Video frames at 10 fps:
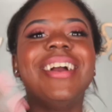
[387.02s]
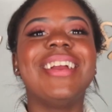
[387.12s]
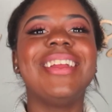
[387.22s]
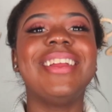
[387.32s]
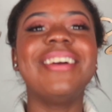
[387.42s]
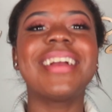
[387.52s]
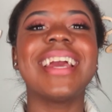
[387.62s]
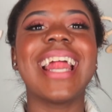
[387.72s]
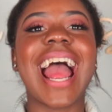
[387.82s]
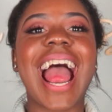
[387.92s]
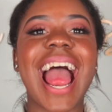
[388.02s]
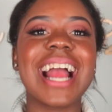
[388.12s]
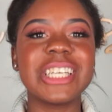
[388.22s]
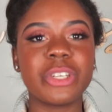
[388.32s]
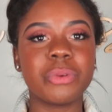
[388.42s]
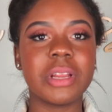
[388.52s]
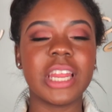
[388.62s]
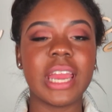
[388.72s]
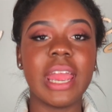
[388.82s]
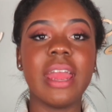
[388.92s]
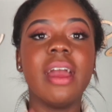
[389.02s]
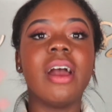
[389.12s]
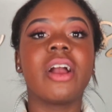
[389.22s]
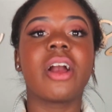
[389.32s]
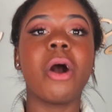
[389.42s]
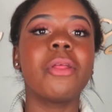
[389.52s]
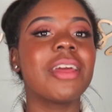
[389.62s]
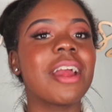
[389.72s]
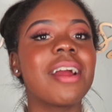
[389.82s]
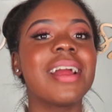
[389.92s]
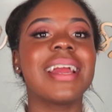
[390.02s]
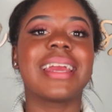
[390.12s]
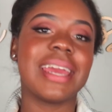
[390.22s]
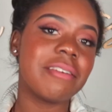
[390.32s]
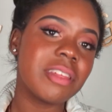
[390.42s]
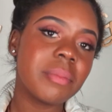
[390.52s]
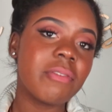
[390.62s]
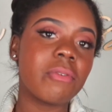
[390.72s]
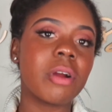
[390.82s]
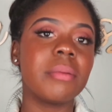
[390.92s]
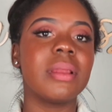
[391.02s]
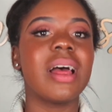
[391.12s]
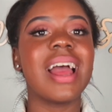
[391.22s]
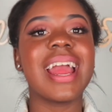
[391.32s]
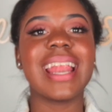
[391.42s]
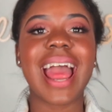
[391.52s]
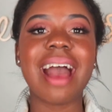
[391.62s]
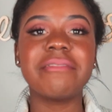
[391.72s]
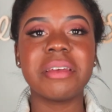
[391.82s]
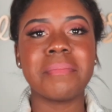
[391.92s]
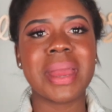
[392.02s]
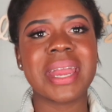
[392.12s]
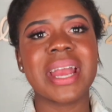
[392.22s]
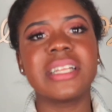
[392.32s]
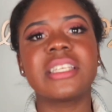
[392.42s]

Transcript: You can actually go there, give them a formula, and have them make it.